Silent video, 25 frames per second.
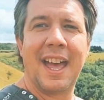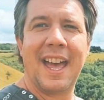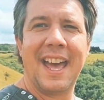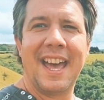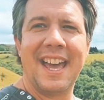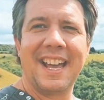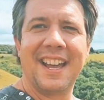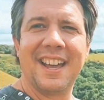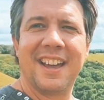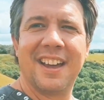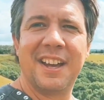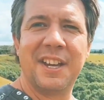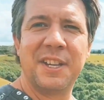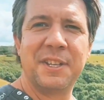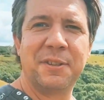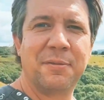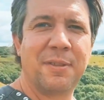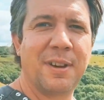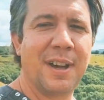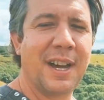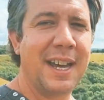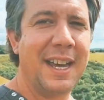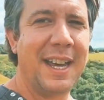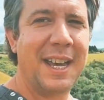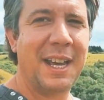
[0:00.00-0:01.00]
Hey guys,
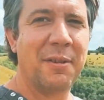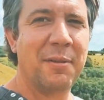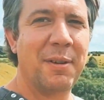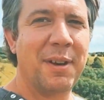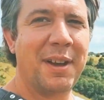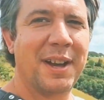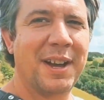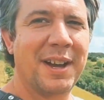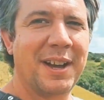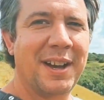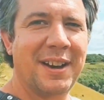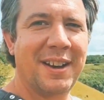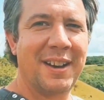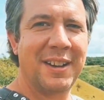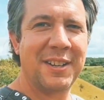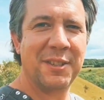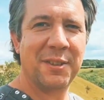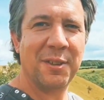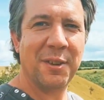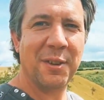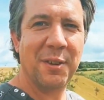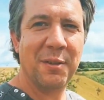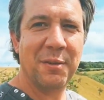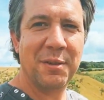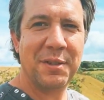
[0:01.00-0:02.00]
right, here we are,
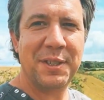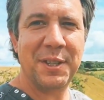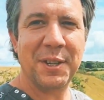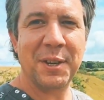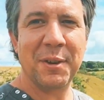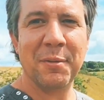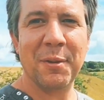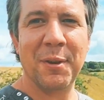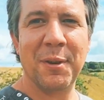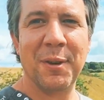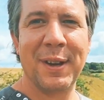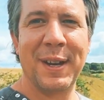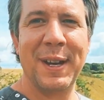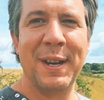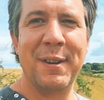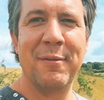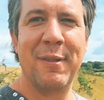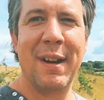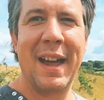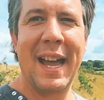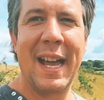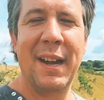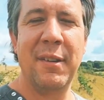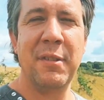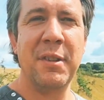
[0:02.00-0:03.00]
sort of still walking
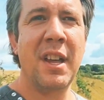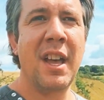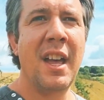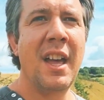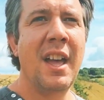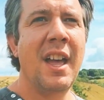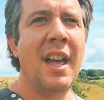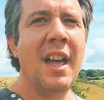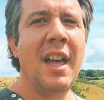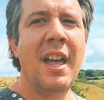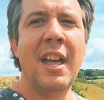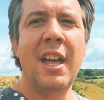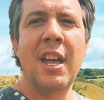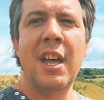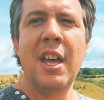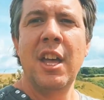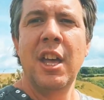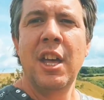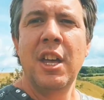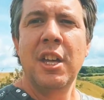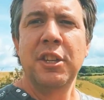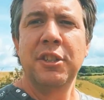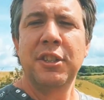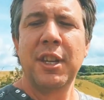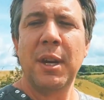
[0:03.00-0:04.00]
around.
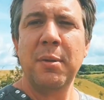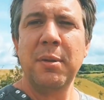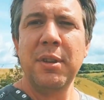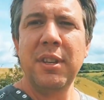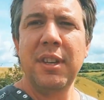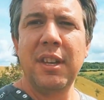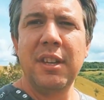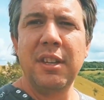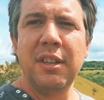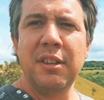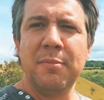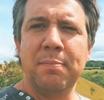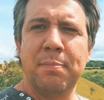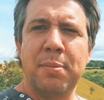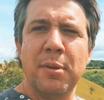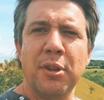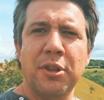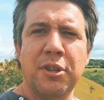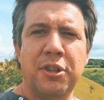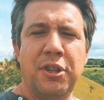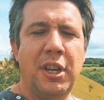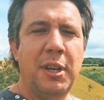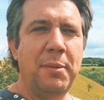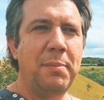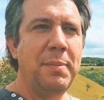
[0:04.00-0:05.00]
So
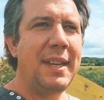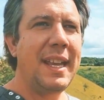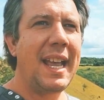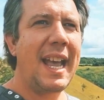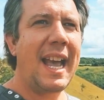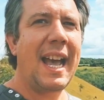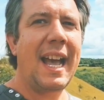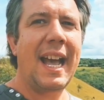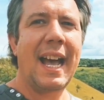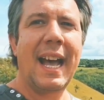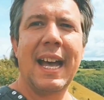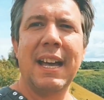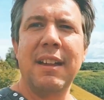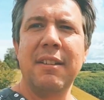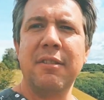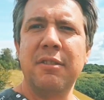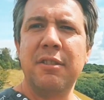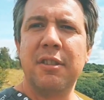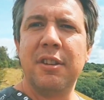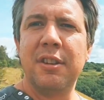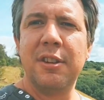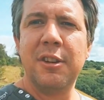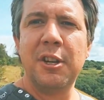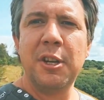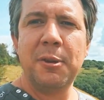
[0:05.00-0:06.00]
BookTube, yeah,
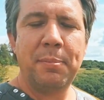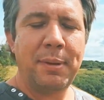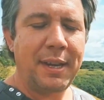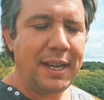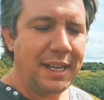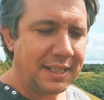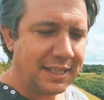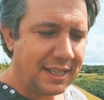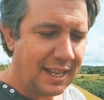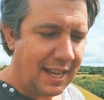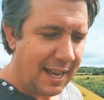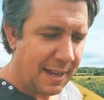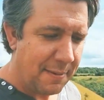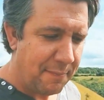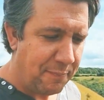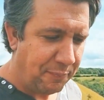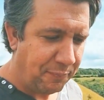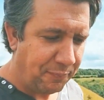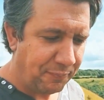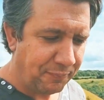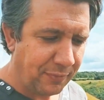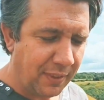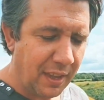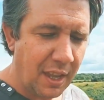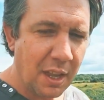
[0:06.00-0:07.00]
and Newbies.
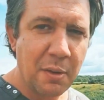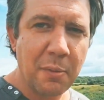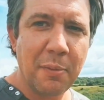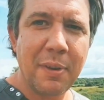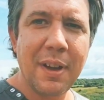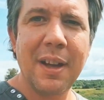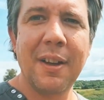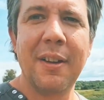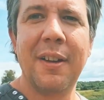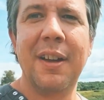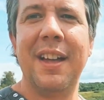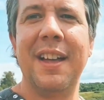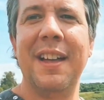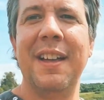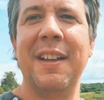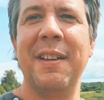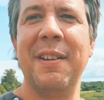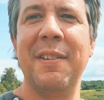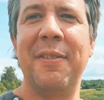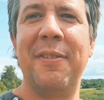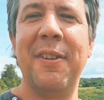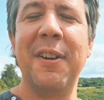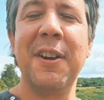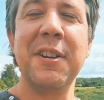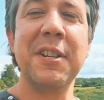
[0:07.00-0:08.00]
Well,
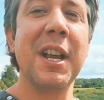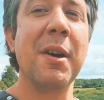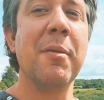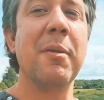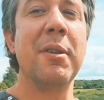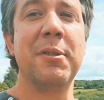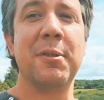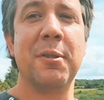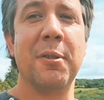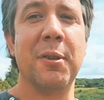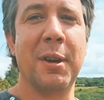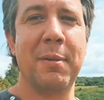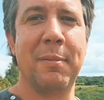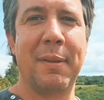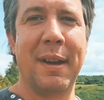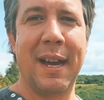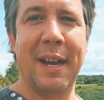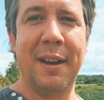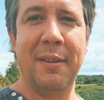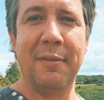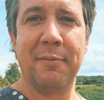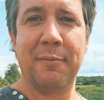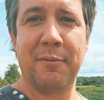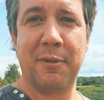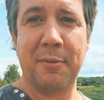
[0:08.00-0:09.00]
first thing I want to talk
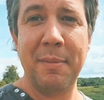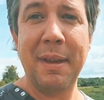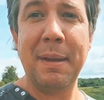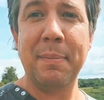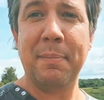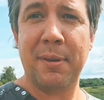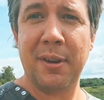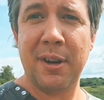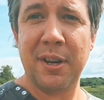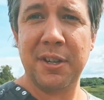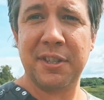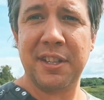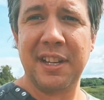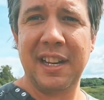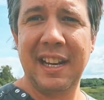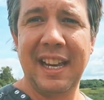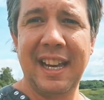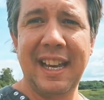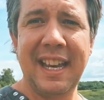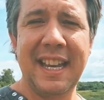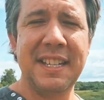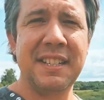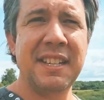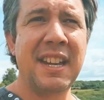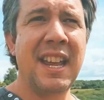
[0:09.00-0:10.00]
about for me personally
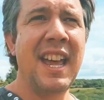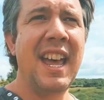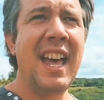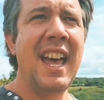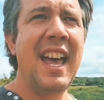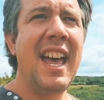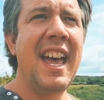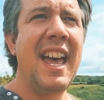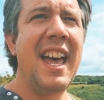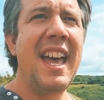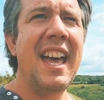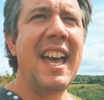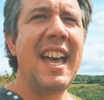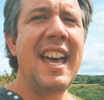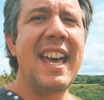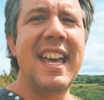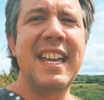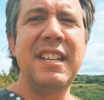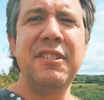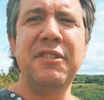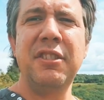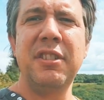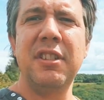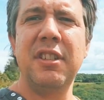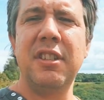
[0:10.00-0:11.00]
is
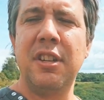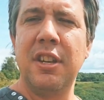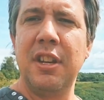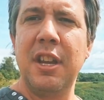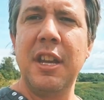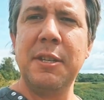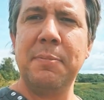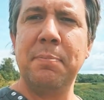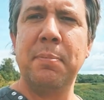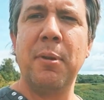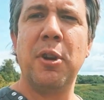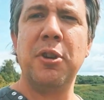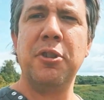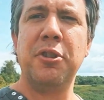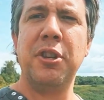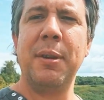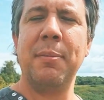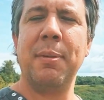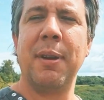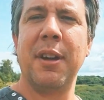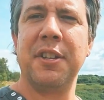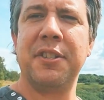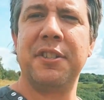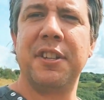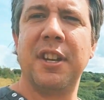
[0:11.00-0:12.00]

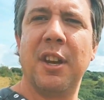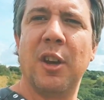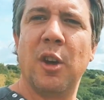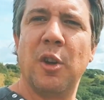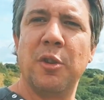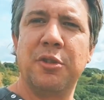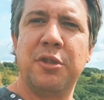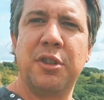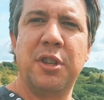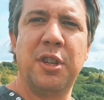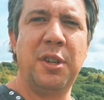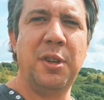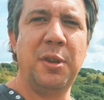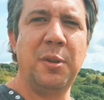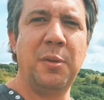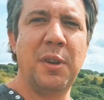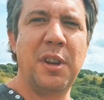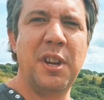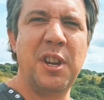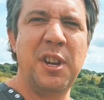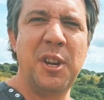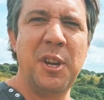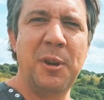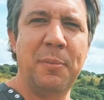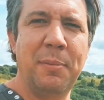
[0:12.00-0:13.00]
BookTube hostile to
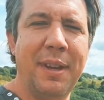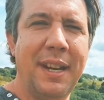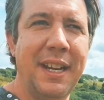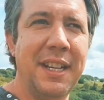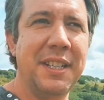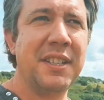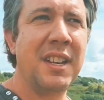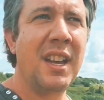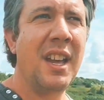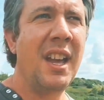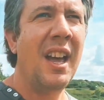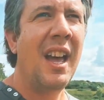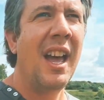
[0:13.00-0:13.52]
newbies?